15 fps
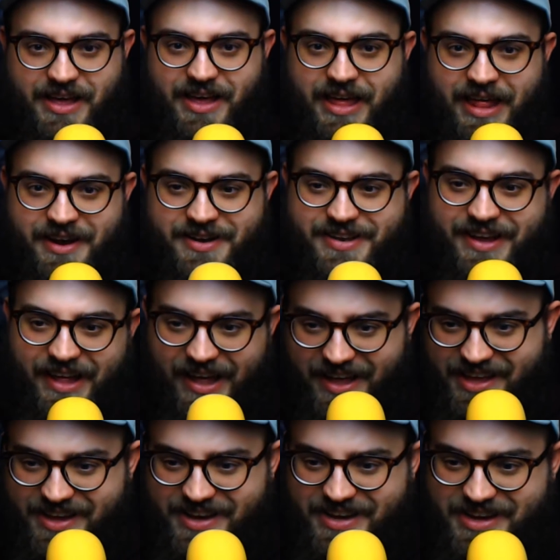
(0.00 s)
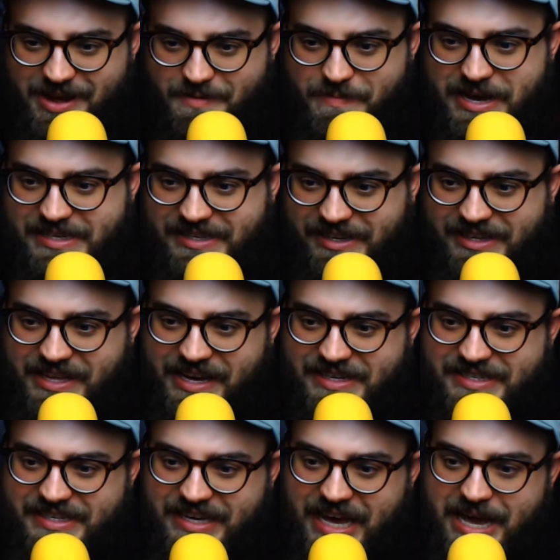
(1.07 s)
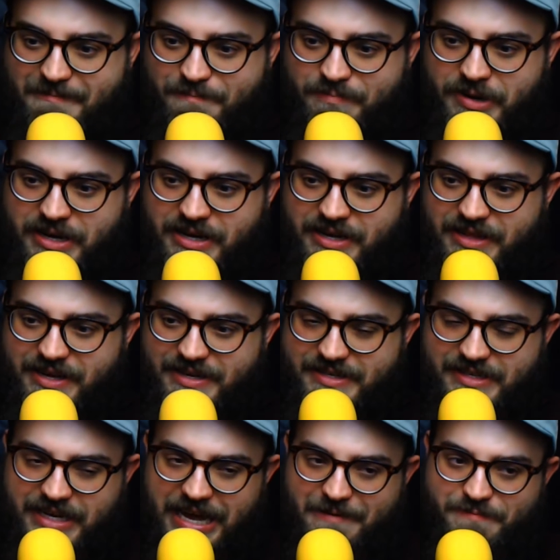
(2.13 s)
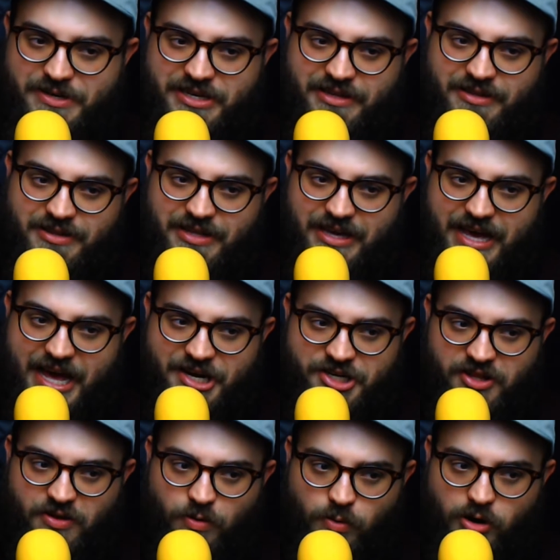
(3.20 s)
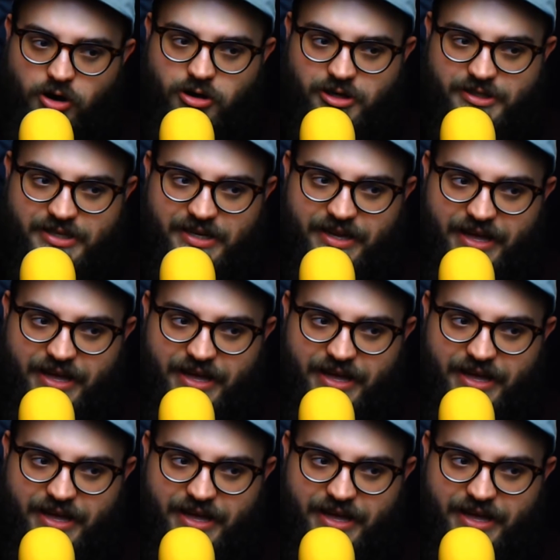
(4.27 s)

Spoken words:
And basically, they escape to the edge of the world